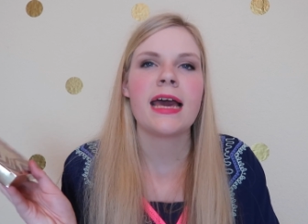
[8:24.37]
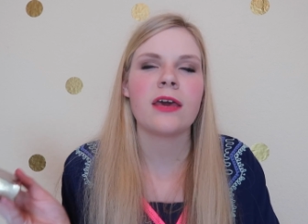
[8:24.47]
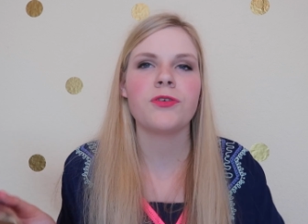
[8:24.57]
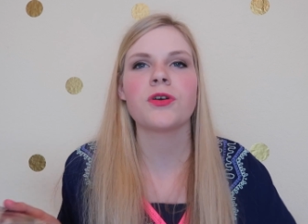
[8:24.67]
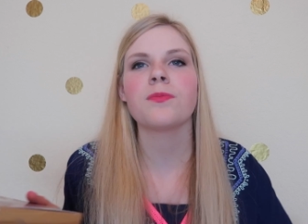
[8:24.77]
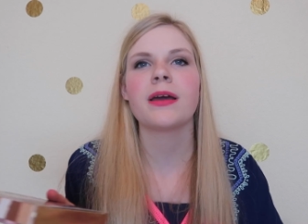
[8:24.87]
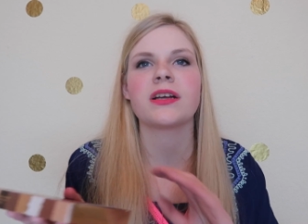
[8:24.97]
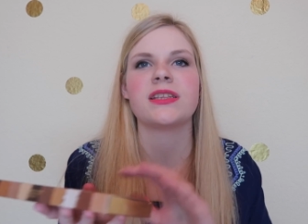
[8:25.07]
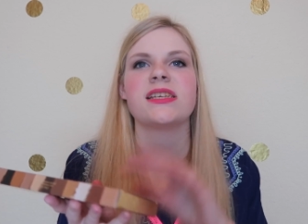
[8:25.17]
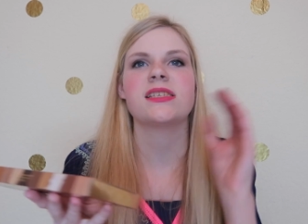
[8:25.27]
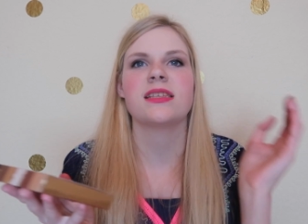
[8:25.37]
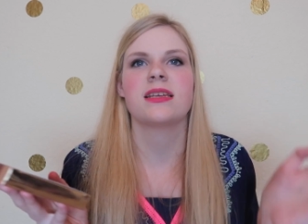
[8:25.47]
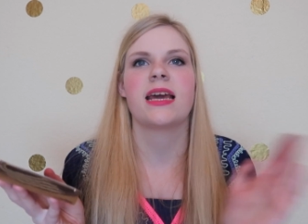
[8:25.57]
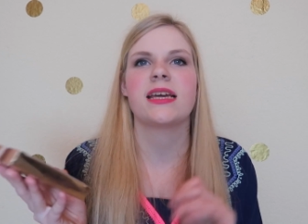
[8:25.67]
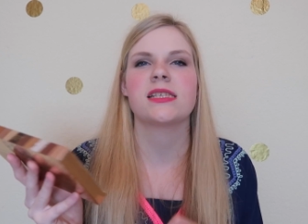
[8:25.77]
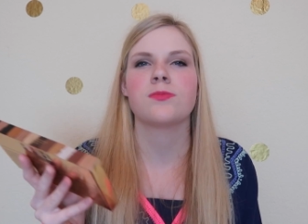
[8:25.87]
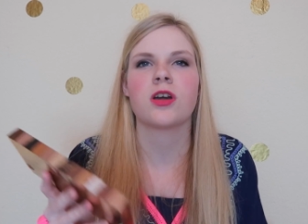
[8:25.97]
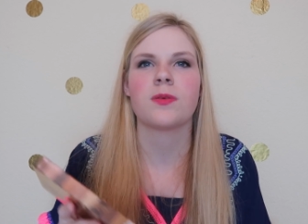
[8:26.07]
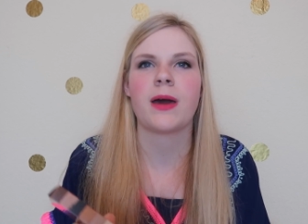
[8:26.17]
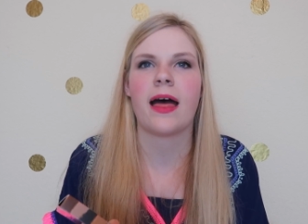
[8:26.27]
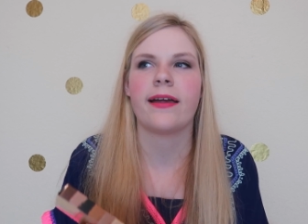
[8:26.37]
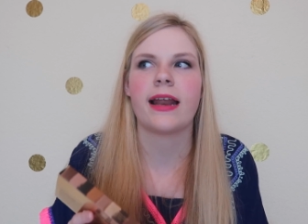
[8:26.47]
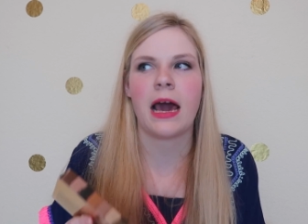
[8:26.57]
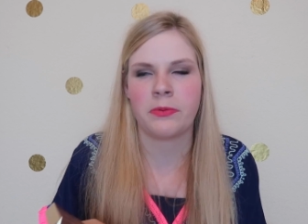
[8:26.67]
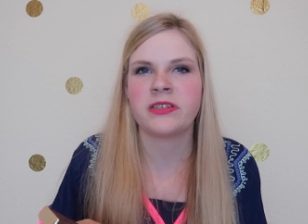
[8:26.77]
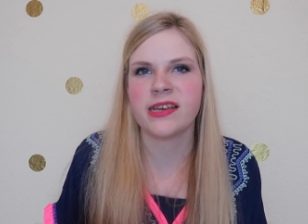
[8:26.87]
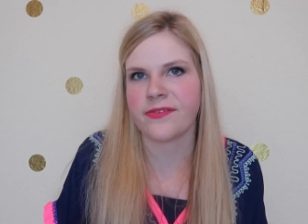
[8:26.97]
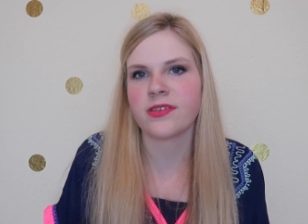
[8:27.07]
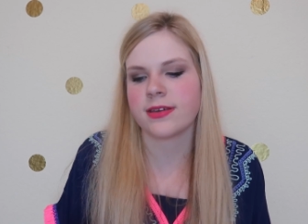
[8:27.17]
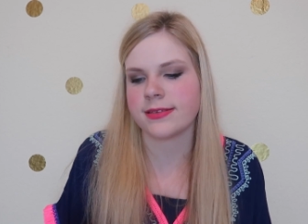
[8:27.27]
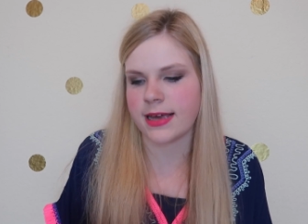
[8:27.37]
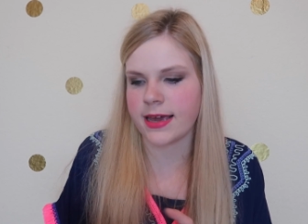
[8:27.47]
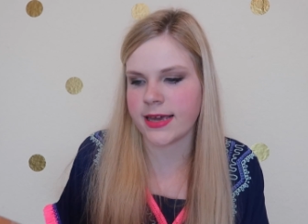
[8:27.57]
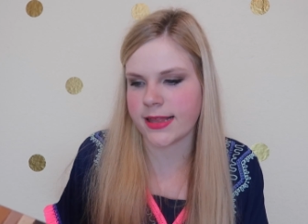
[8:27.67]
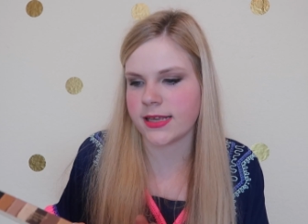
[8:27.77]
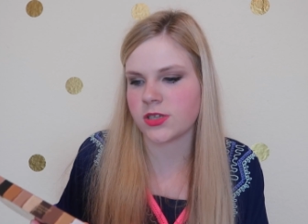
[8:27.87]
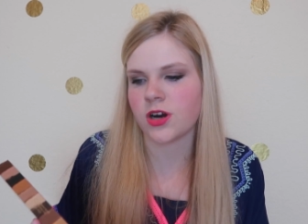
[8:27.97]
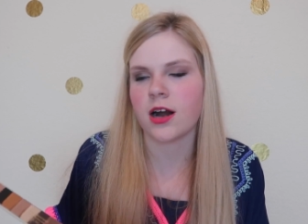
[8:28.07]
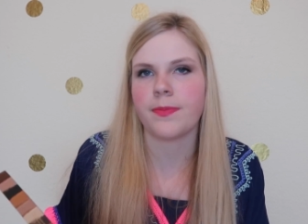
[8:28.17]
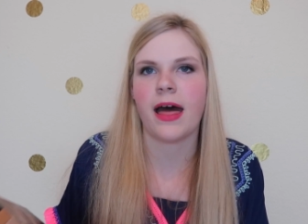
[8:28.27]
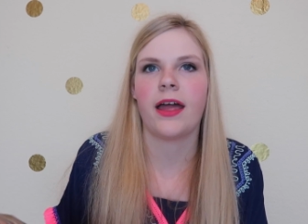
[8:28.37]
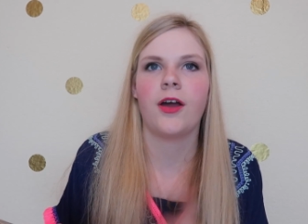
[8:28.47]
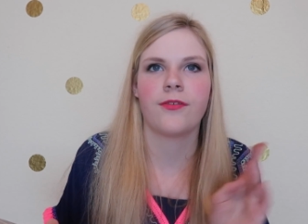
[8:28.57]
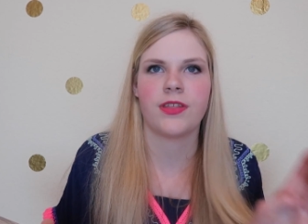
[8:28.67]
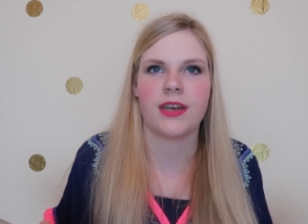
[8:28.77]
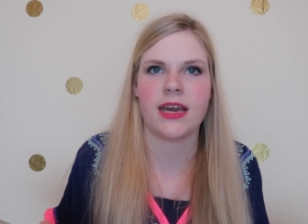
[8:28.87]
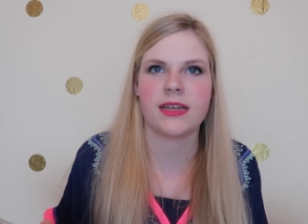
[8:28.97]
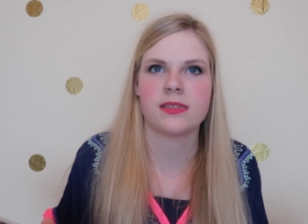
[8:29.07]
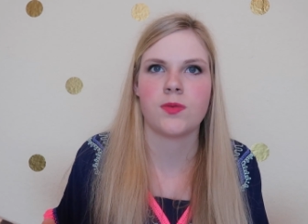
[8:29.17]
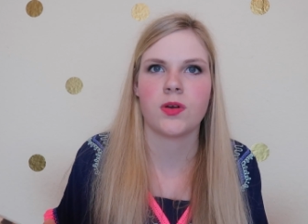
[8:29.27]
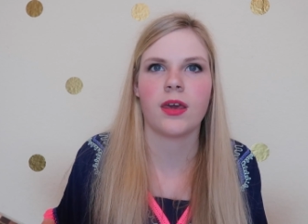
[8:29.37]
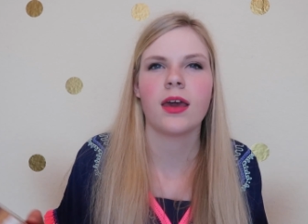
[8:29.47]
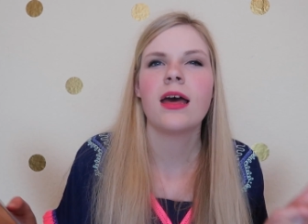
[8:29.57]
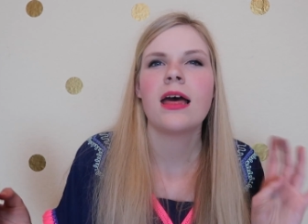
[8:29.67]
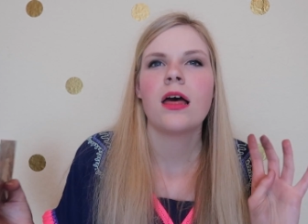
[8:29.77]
If you compare this to the Naked Smoky palette, I would definitely say get this Tarte palette over the Naked Smoky.